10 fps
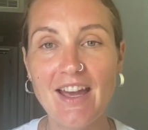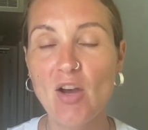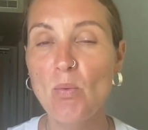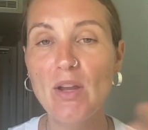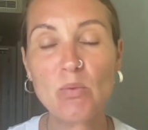
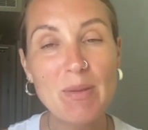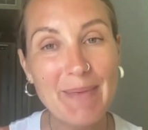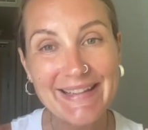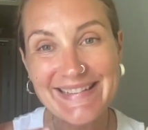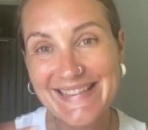When we
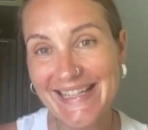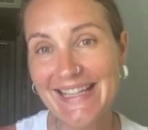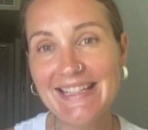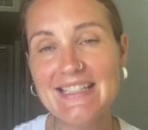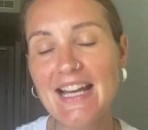
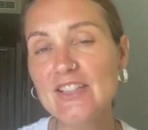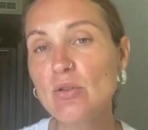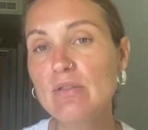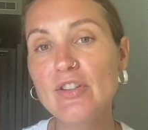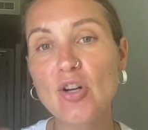maintain that
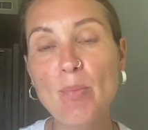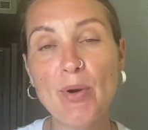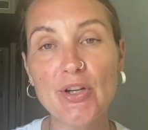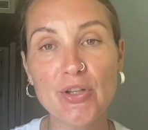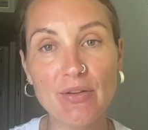over a
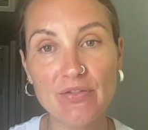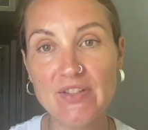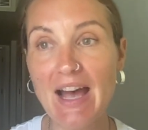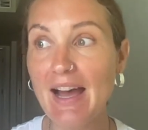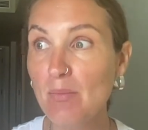period of
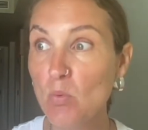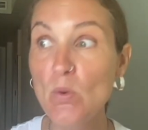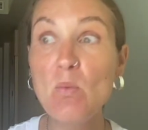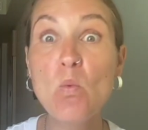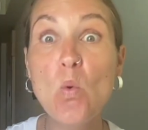time,
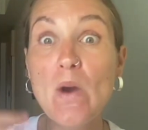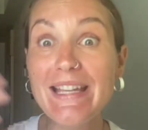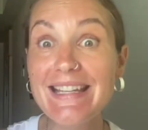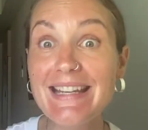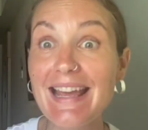we
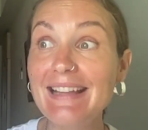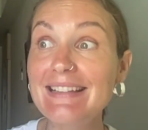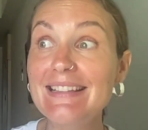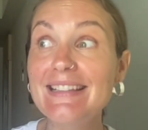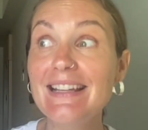
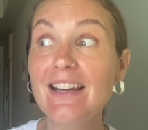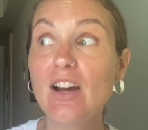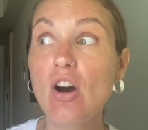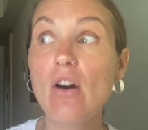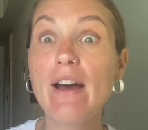witness
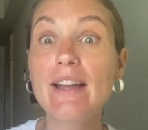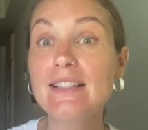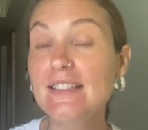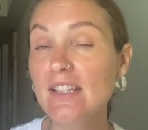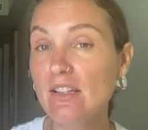our
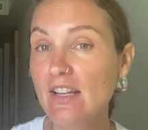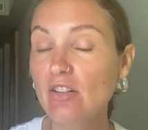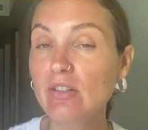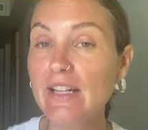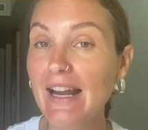external
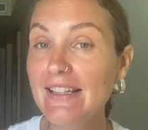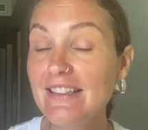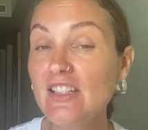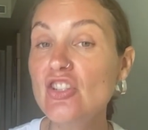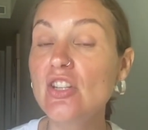
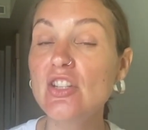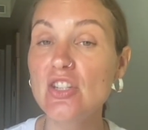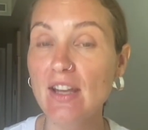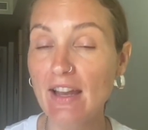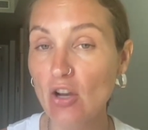reality
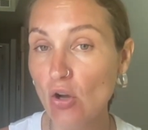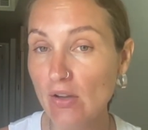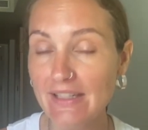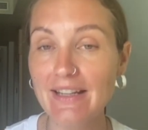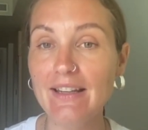changing
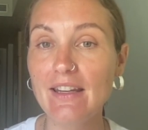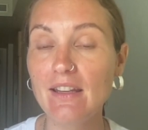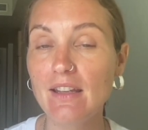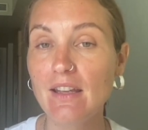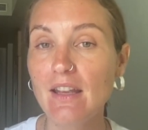accordingly.
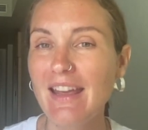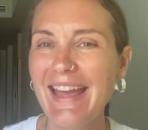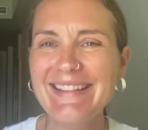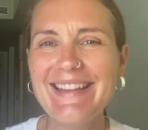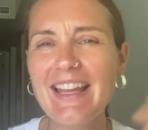
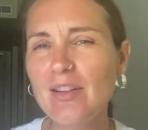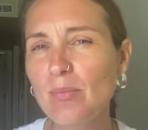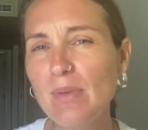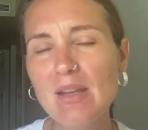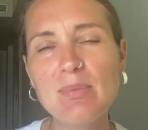And
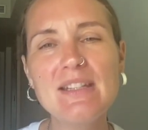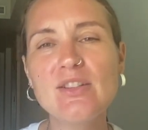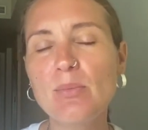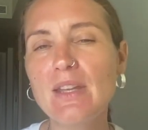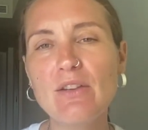then maybe
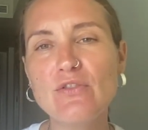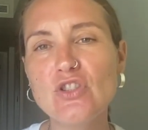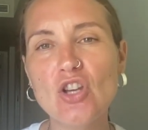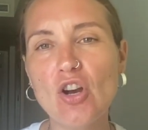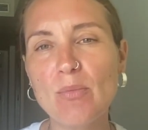some
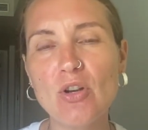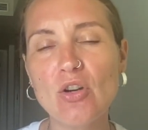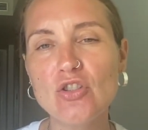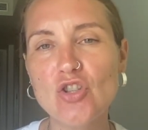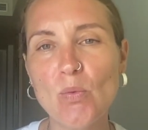gift come
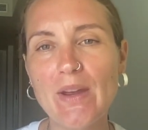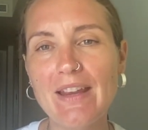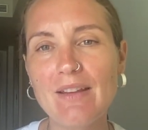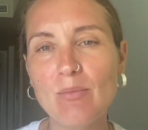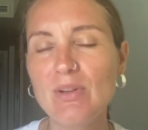along the
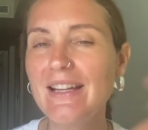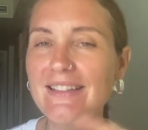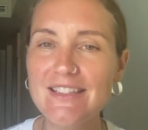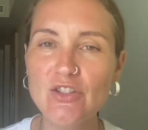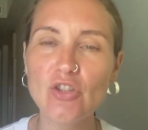way. But that
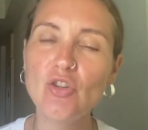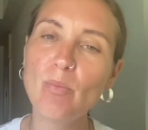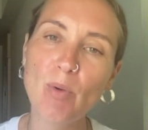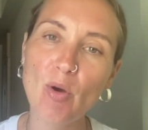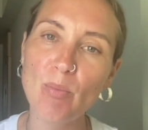is not the
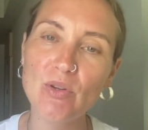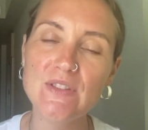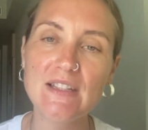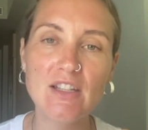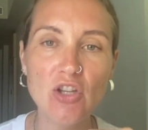
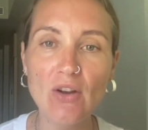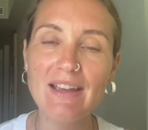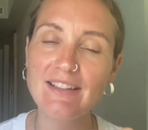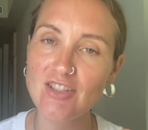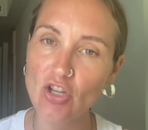purpose. In
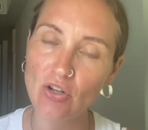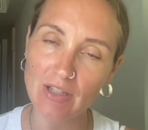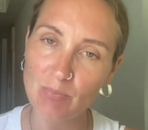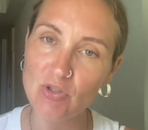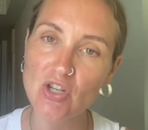yogic
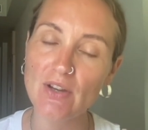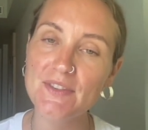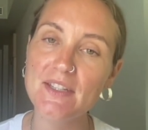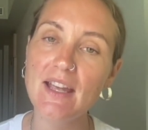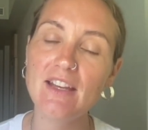
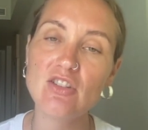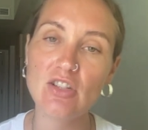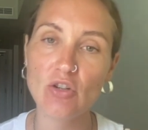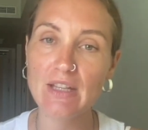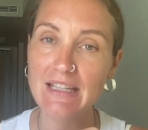scriptures, in
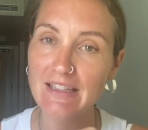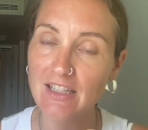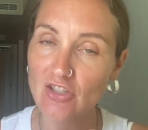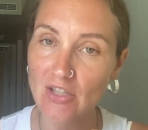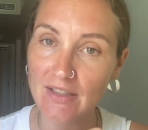ancient yogic
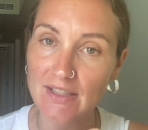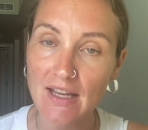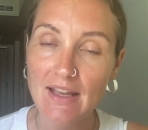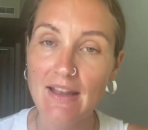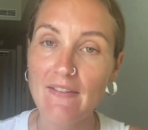teachings,
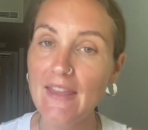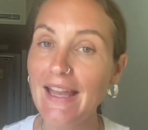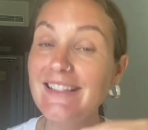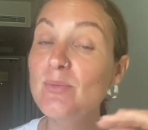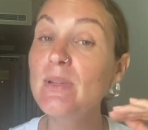they
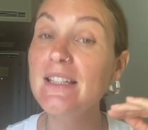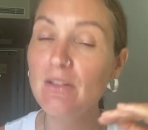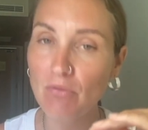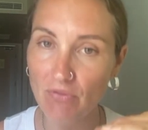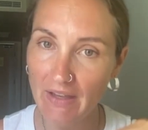explain
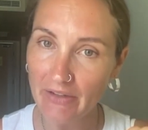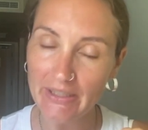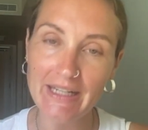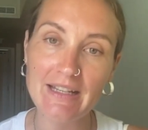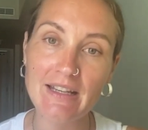it
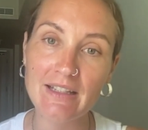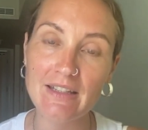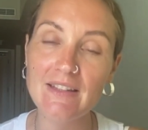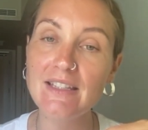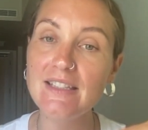very
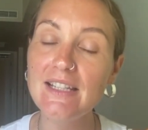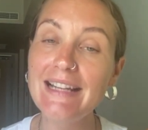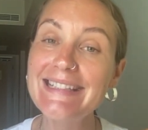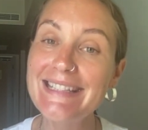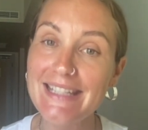clearly. They say
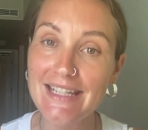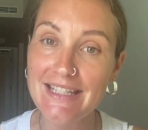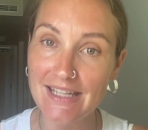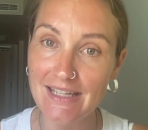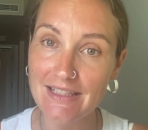that
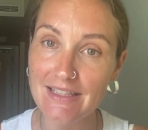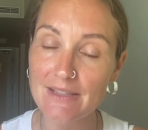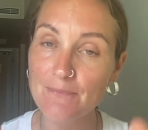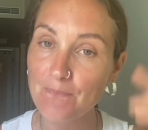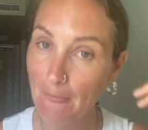
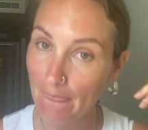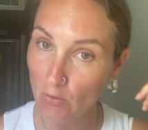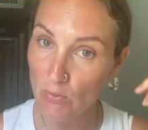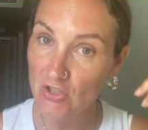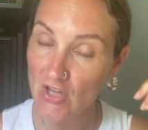CDs,
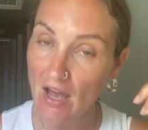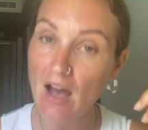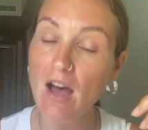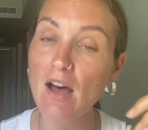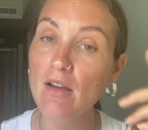which
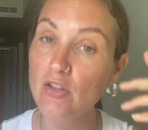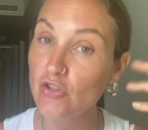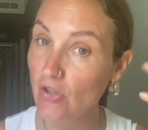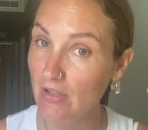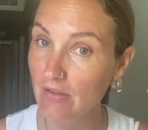are
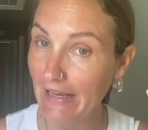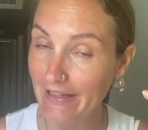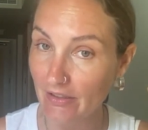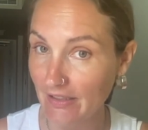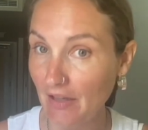the
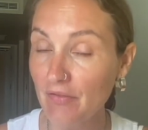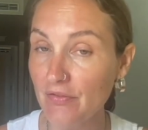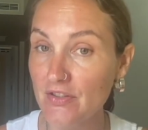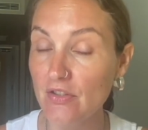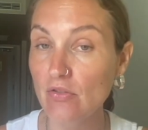like
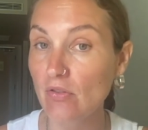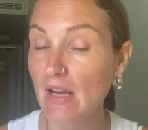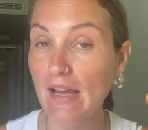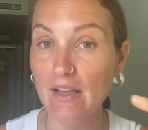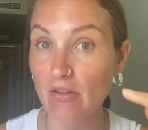gifts,
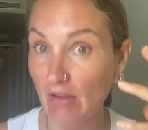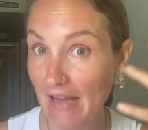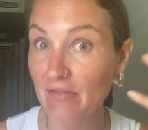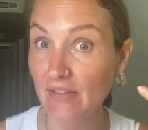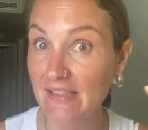
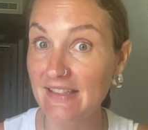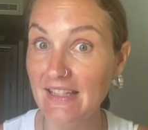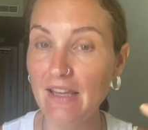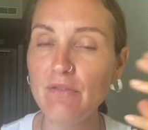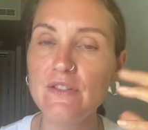advanced
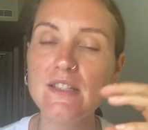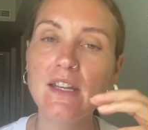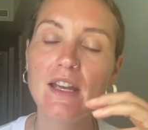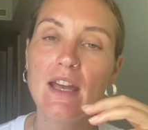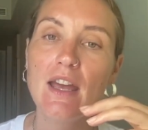gifts,
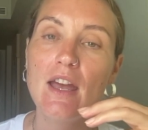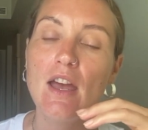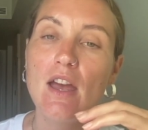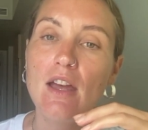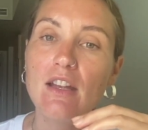
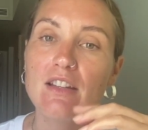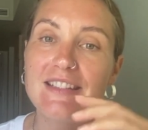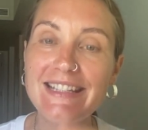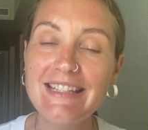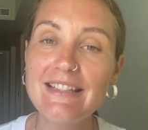
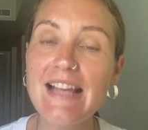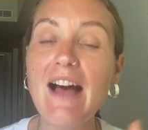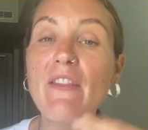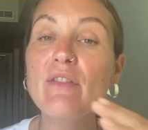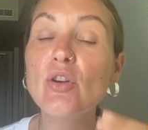cities
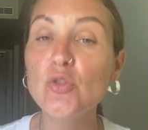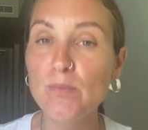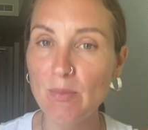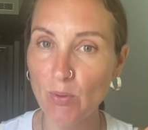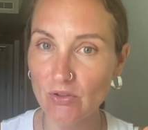are never to
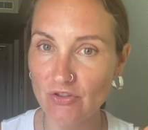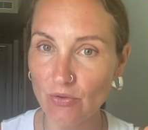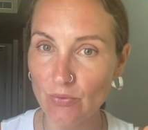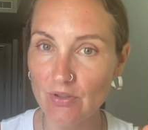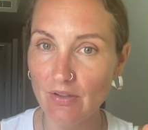be
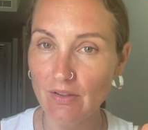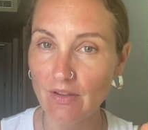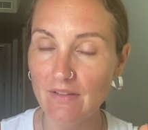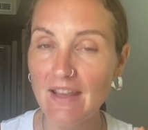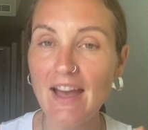pursued.
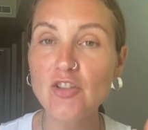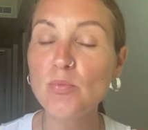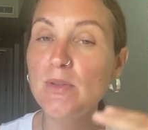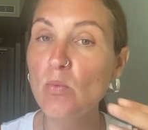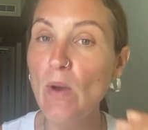They are to
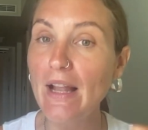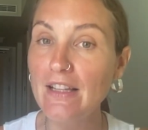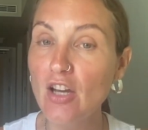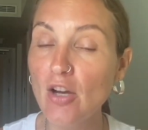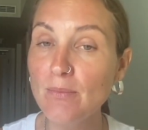be
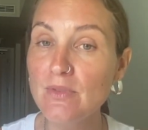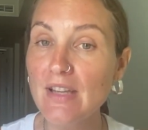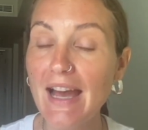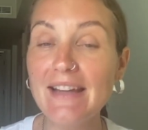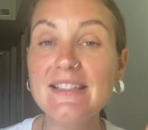welcomed
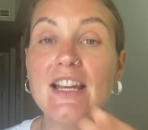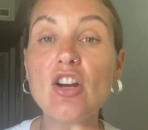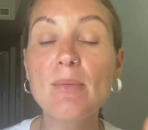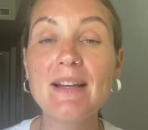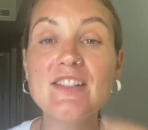as they
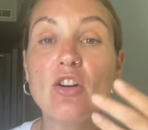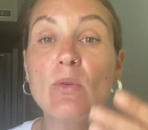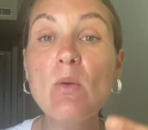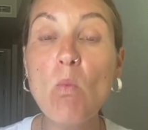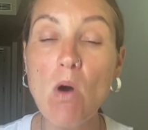come as
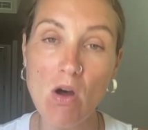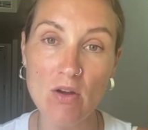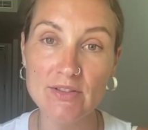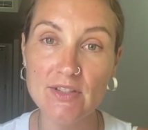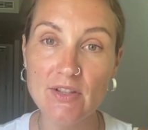
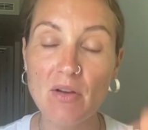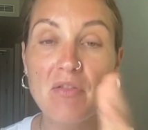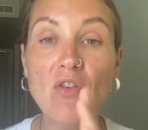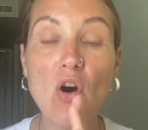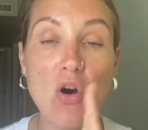rewards
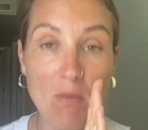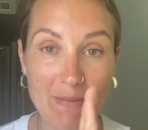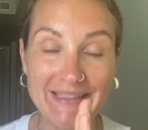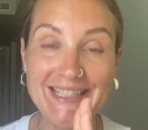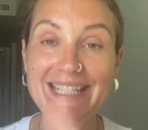for
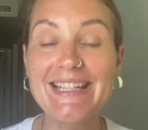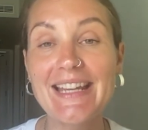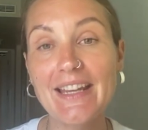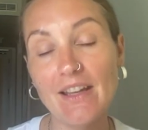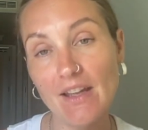
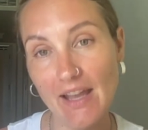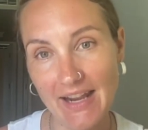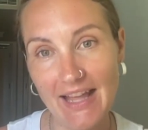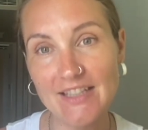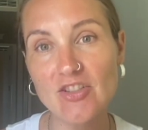maintaining
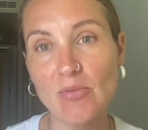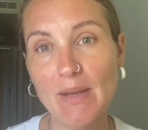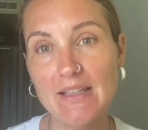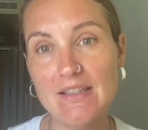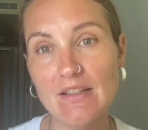
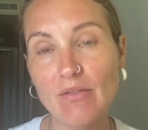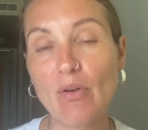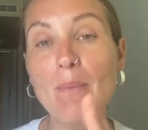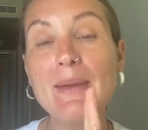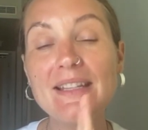enlightenment, for
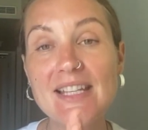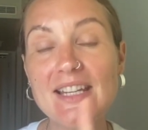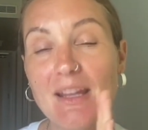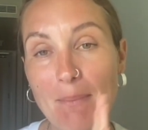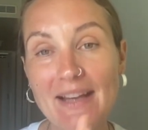
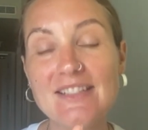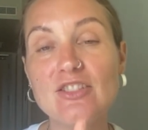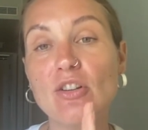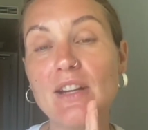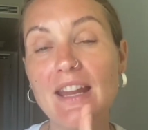maintaining
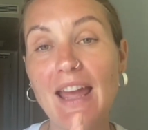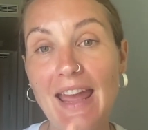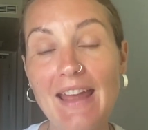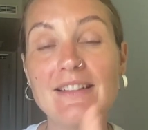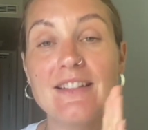mastery
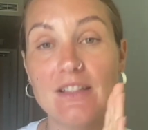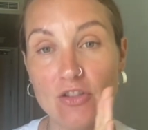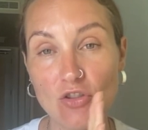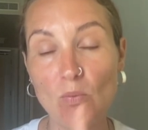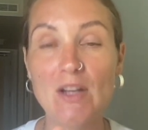and
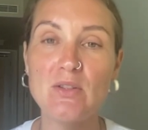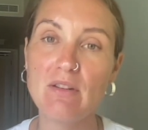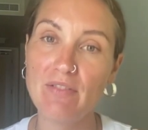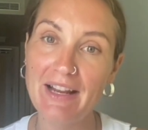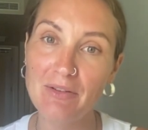the one
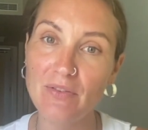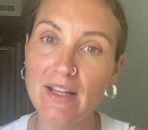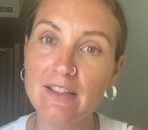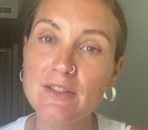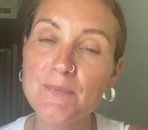unified
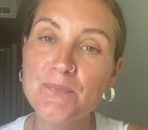field.